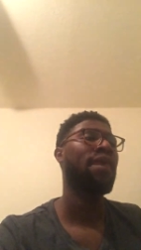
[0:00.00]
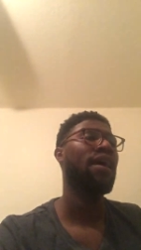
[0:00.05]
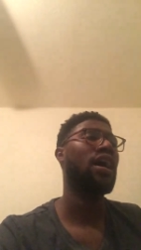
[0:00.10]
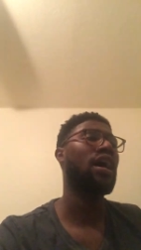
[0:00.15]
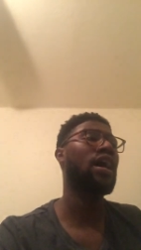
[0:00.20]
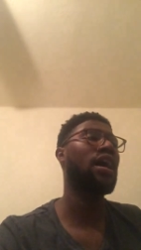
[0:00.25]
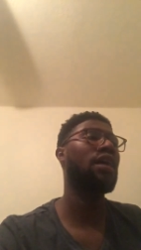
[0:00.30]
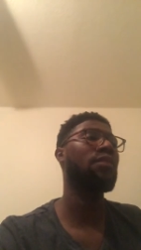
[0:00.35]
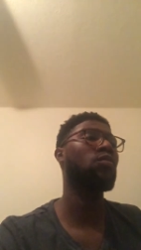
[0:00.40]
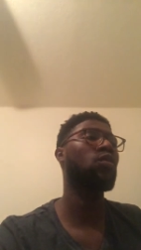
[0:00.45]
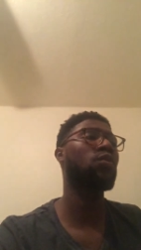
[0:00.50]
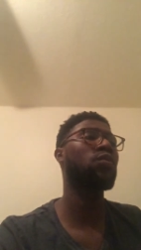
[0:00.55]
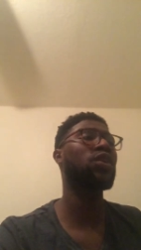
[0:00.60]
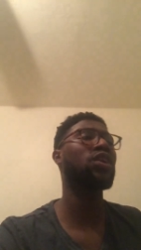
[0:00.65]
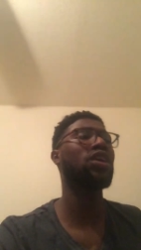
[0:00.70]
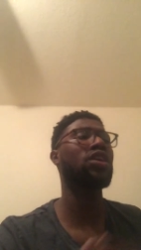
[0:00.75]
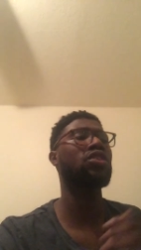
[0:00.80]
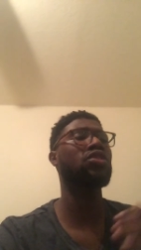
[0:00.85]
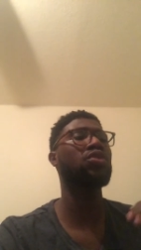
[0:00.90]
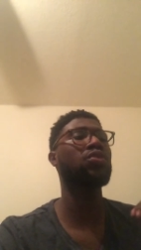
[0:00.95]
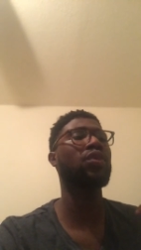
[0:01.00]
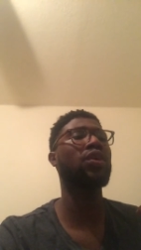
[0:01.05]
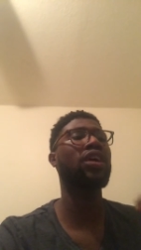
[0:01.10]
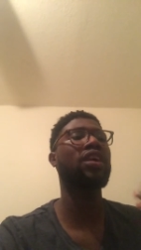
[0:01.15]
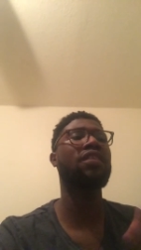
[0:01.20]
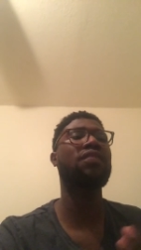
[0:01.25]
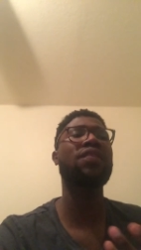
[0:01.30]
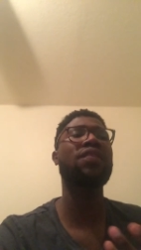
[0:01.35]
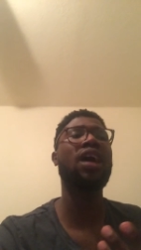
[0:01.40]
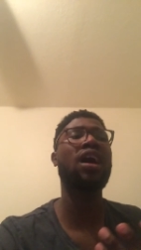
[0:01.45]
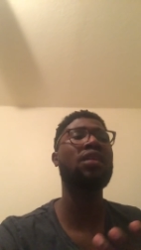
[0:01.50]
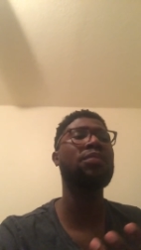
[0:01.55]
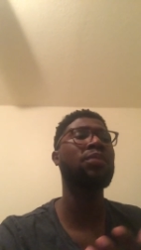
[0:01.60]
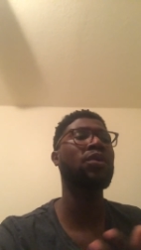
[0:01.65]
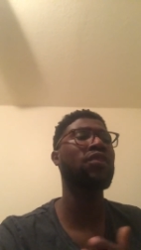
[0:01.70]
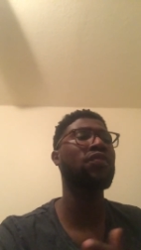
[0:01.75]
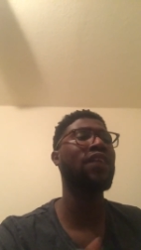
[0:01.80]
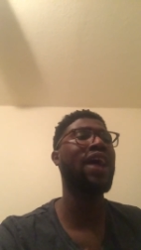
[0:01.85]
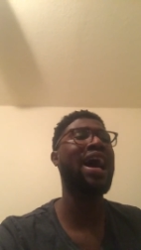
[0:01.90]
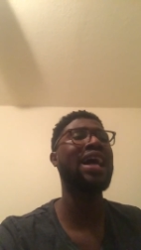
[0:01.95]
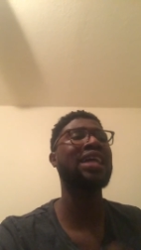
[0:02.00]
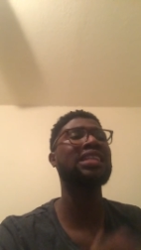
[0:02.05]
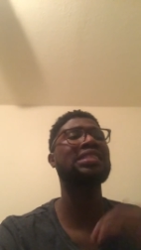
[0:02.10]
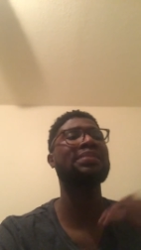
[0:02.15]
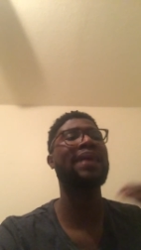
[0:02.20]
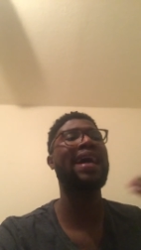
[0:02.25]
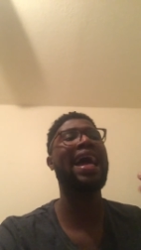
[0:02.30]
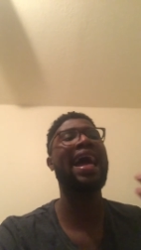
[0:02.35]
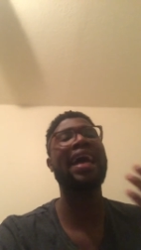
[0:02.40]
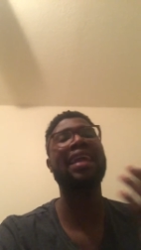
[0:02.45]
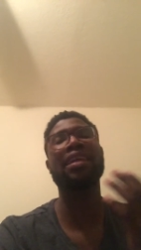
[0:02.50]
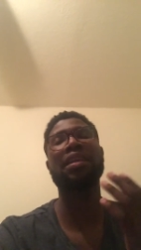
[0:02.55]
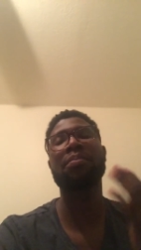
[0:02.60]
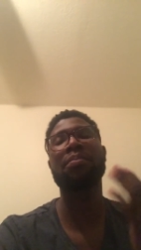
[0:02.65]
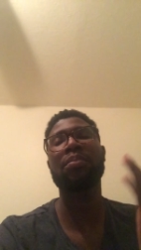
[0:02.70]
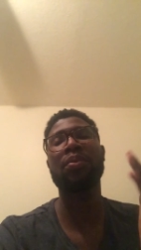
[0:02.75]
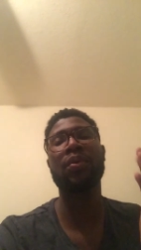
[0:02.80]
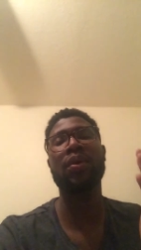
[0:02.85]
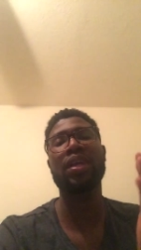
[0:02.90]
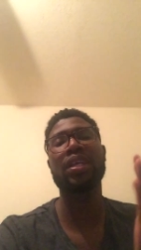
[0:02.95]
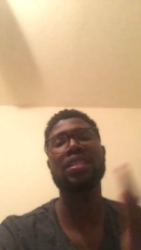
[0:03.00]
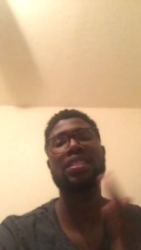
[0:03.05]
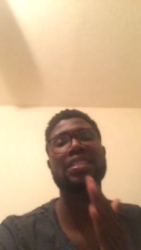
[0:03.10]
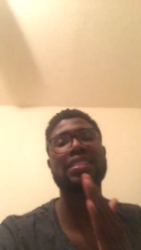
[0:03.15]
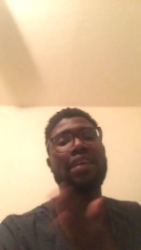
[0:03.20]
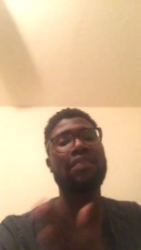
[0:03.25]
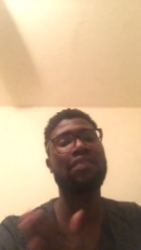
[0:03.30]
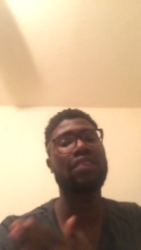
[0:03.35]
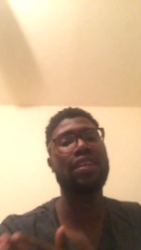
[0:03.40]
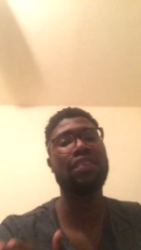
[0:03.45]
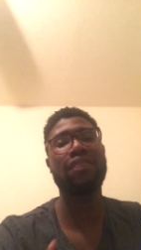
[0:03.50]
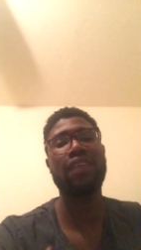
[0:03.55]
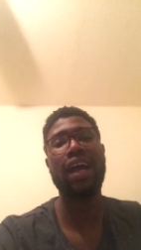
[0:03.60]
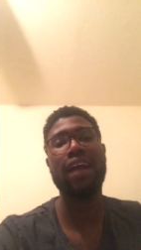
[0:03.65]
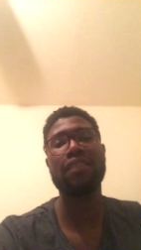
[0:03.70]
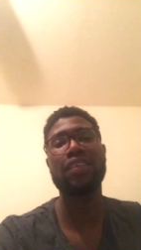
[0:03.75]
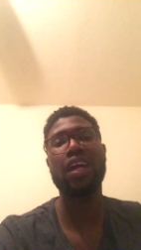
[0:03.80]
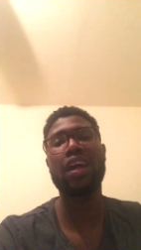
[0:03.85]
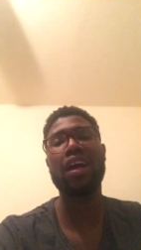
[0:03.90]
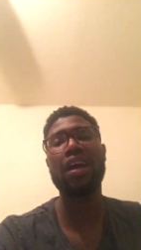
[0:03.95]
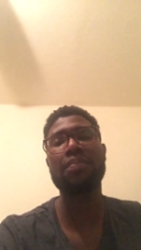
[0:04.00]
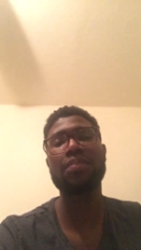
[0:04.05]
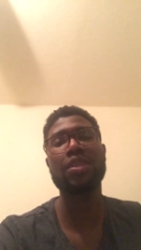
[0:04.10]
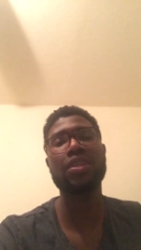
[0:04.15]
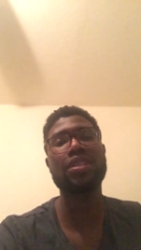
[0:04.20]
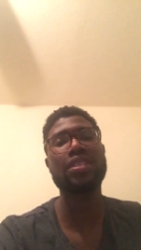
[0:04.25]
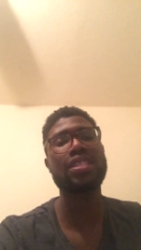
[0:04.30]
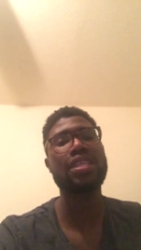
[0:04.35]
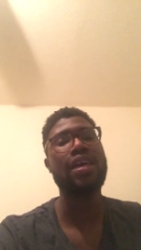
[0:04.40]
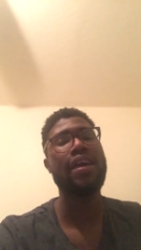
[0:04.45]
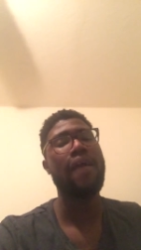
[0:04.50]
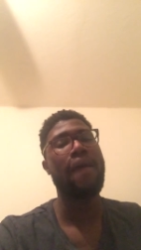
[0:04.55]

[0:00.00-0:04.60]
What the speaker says: What we're going to do, we're going to fog both eyes by adding 0.75 diopters.